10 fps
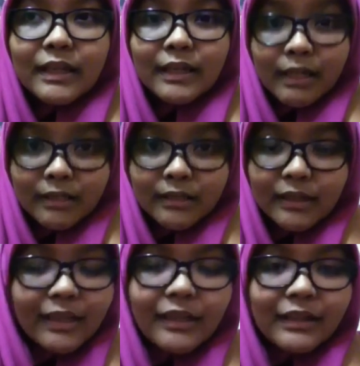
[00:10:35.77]
8
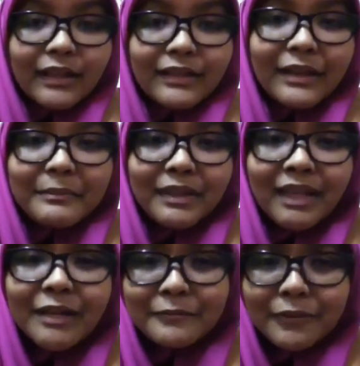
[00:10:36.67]
I mean
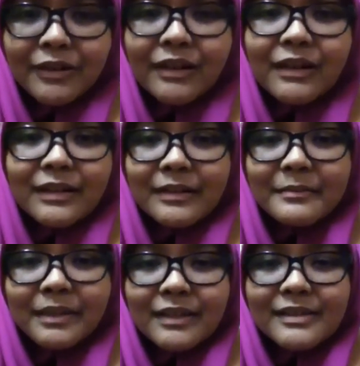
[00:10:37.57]
at 4,
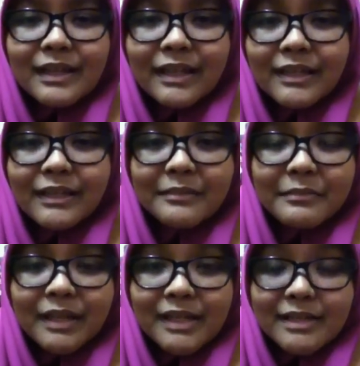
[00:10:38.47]
because I ended
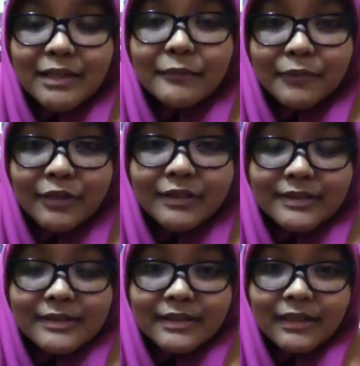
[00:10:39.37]
my class at 4 on
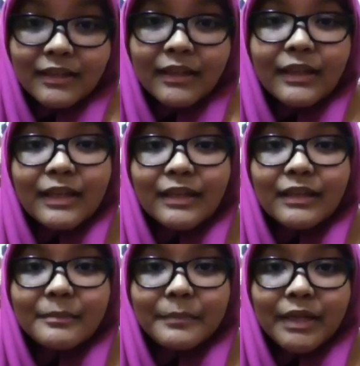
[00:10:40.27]
Thursday,
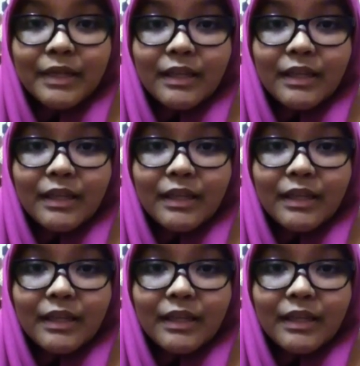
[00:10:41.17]
and my